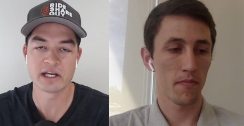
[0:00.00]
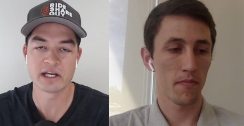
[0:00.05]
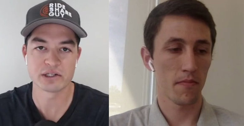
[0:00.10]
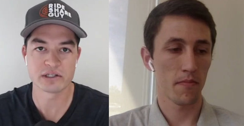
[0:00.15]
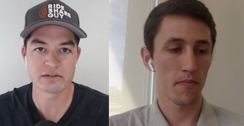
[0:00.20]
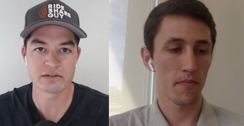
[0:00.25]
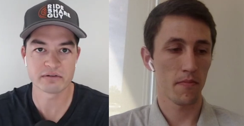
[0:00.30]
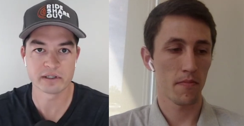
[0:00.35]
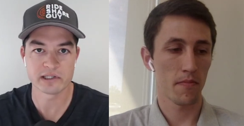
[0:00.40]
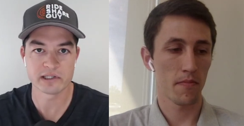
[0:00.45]

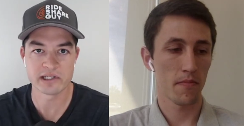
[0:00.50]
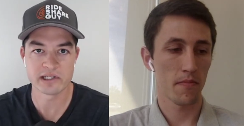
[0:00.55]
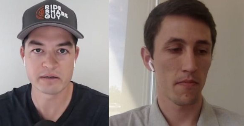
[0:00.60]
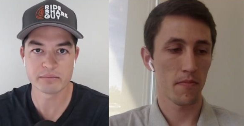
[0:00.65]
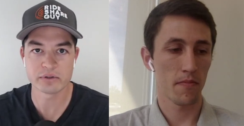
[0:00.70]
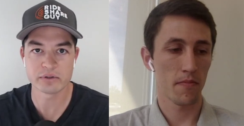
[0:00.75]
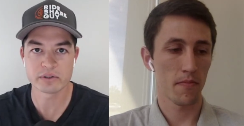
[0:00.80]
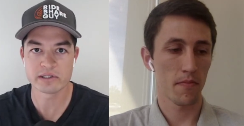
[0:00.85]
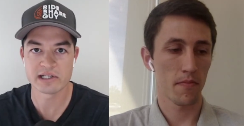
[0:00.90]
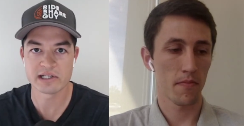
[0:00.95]
Speaker 1: angeles for
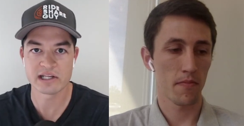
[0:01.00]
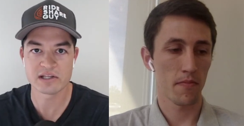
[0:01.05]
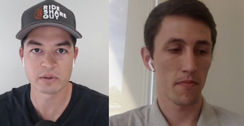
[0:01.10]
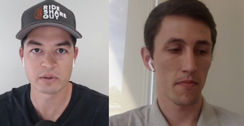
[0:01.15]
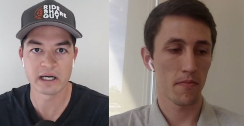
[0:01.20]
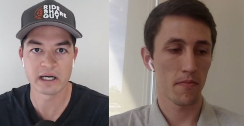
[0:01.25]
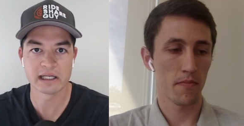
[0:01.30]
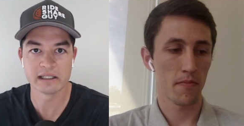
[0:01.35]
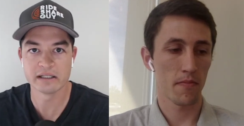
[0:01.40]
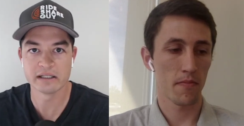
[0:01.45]
example because that's where
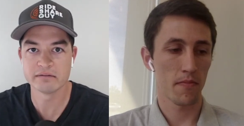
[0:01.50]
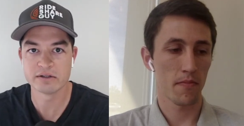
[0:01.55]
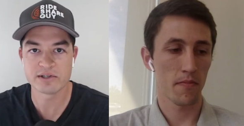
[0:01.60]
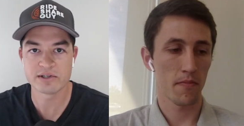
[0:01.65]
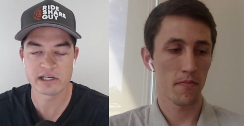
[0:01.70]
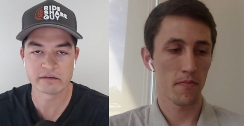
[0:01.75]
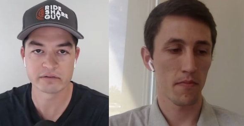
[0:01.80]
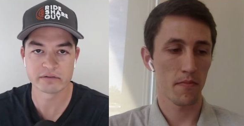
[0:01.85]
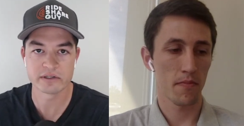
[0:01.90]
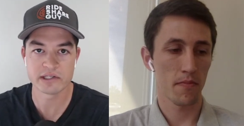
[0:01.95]
i live or
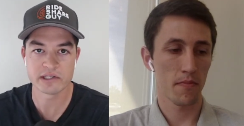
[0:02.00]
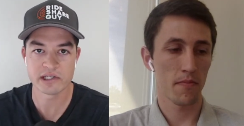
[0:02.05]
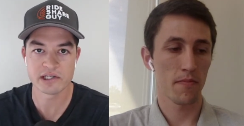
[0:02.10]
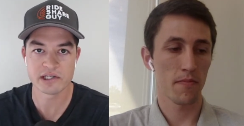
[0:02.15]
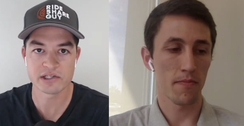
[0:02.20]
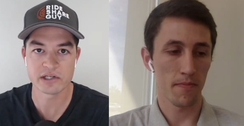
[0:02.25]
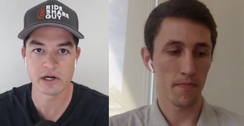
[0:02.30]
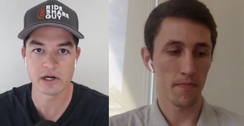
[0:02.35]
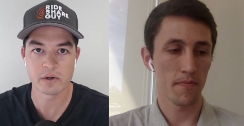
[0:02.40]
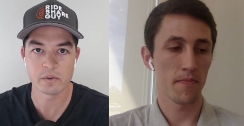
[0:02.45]
san
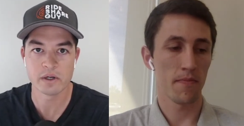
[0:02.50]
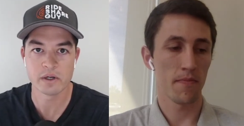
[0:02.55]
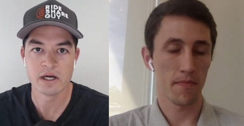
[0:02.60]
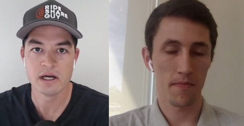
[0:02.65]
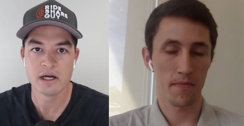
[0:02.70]
francisco